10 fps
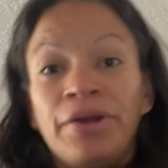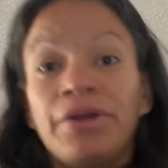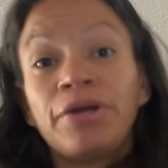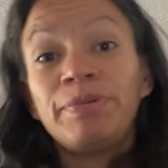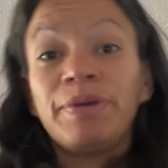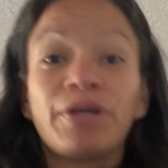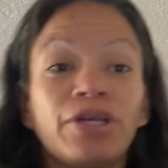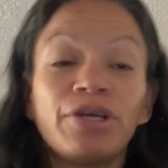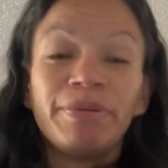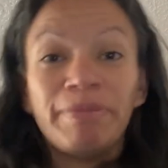Could be
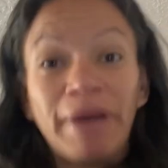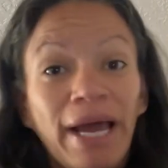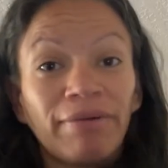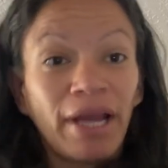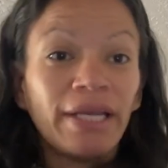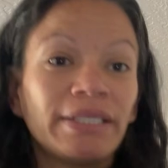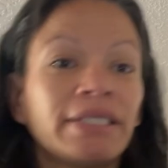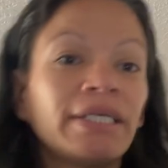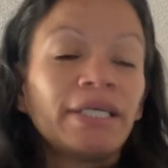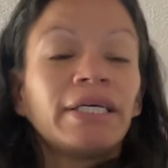good, could be bad, right?
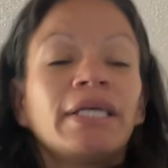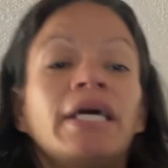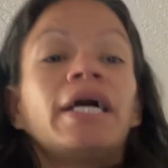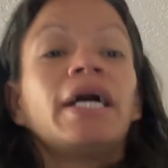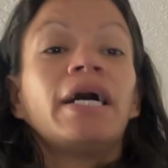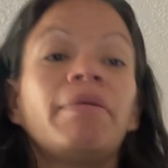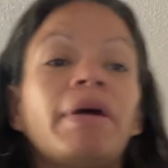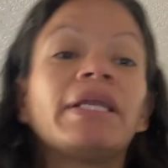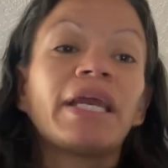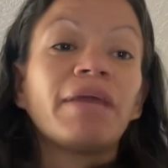
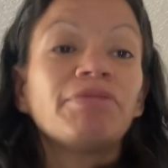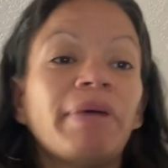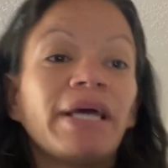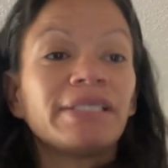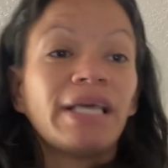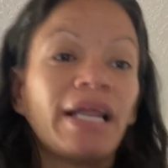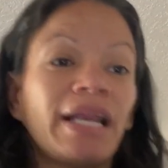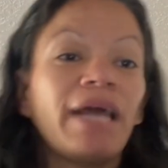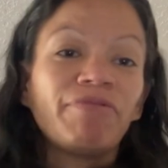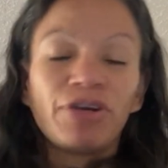And it came to pass that,
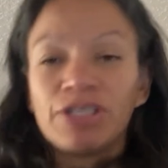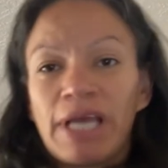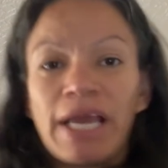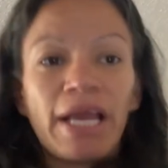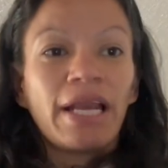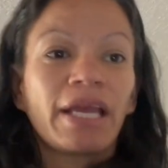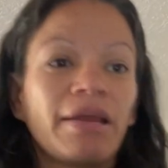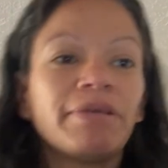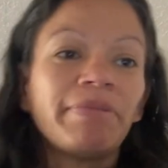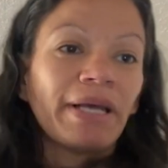verse 8, and it
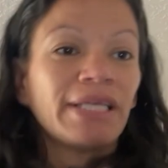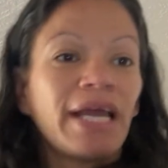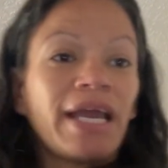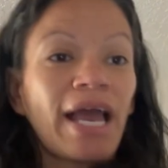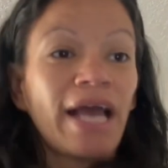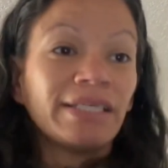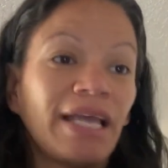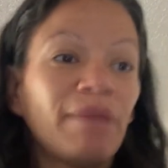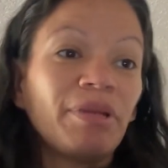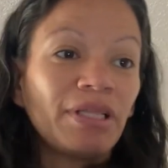came to pass that as
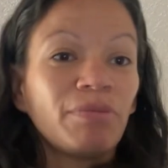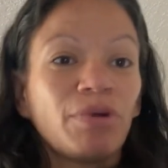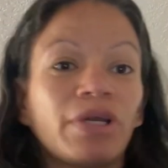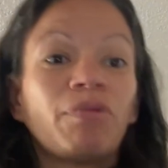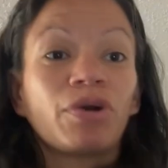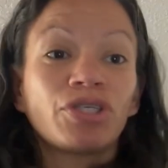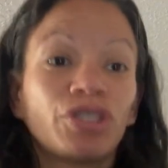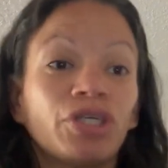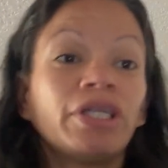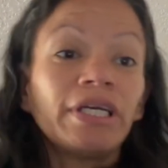Ammon and Lamoni were
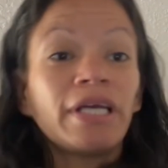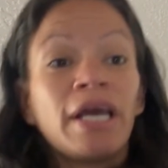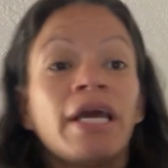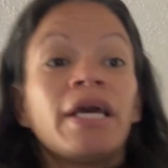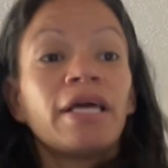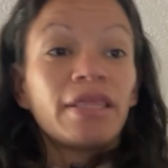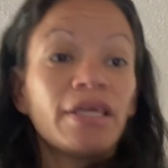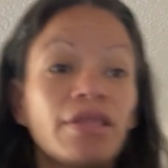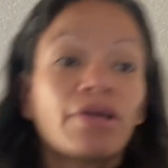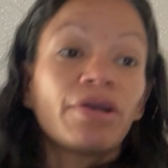journeying
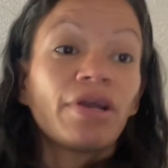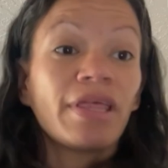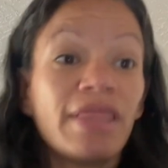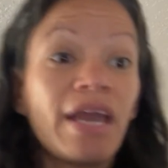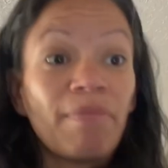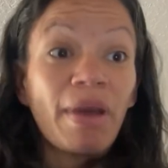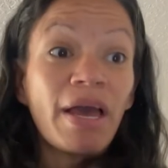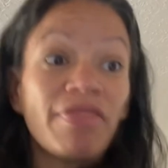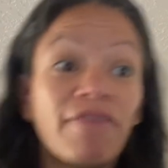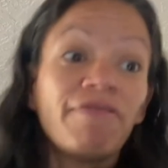thither, they
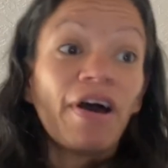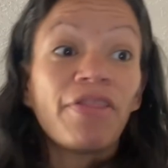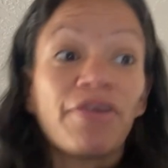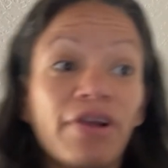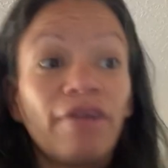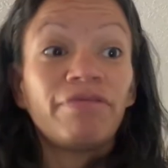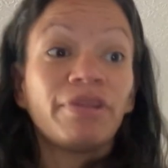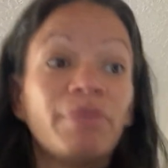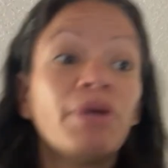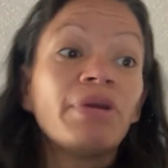met the father of
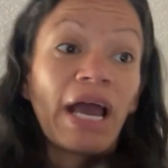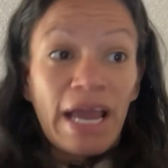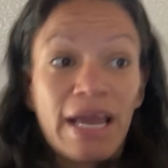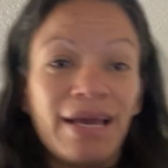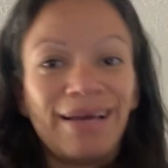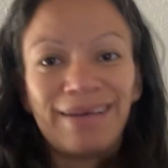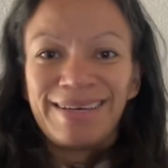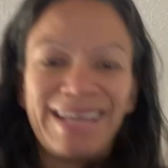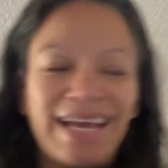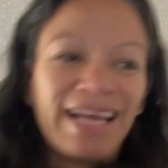Lamoni,
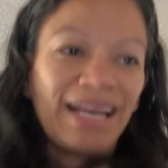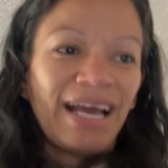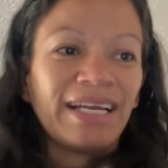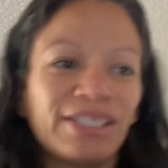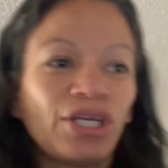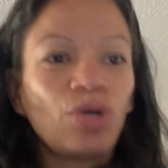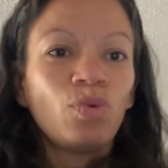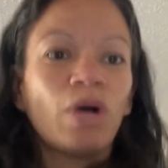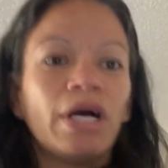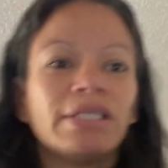nice, who
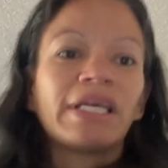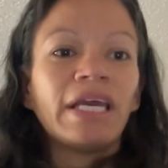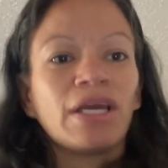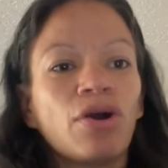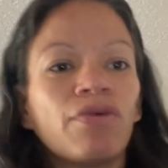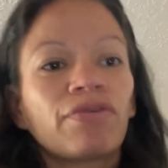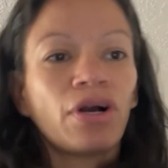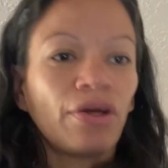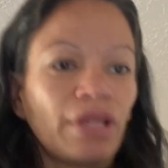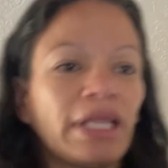was king over
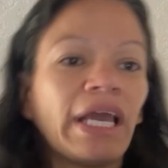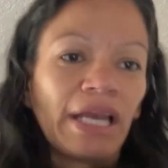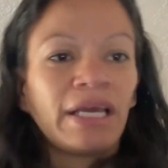all the land.